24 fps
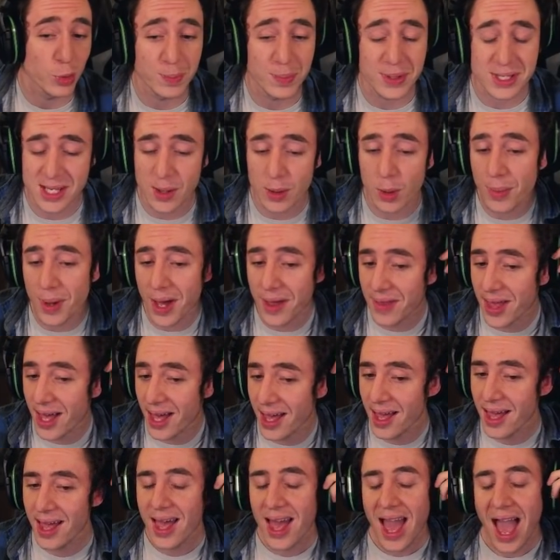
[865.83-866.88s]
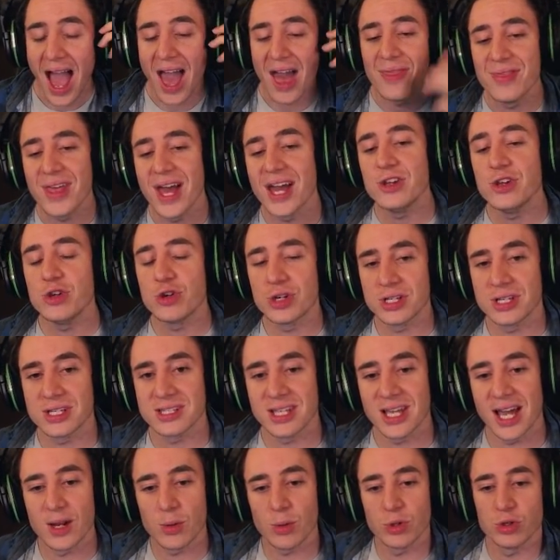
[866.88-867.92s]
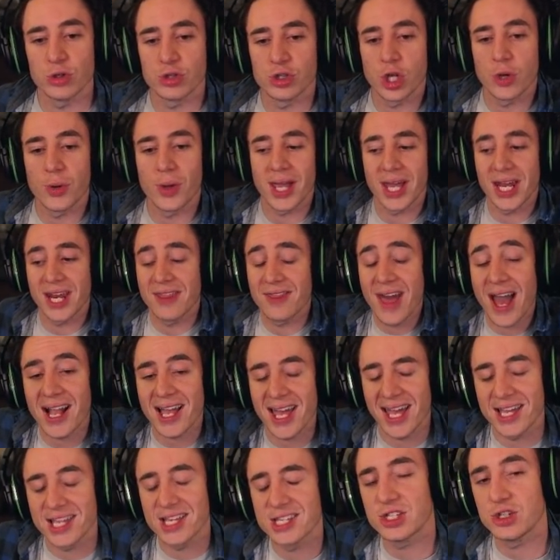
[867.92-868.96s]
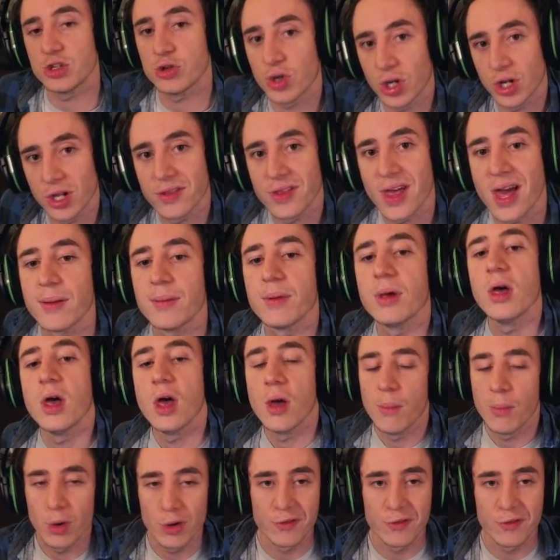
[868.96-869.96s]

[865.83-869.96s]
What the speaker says: be someone back there, and then you can decide what you're doing. And in that case, you could have then moved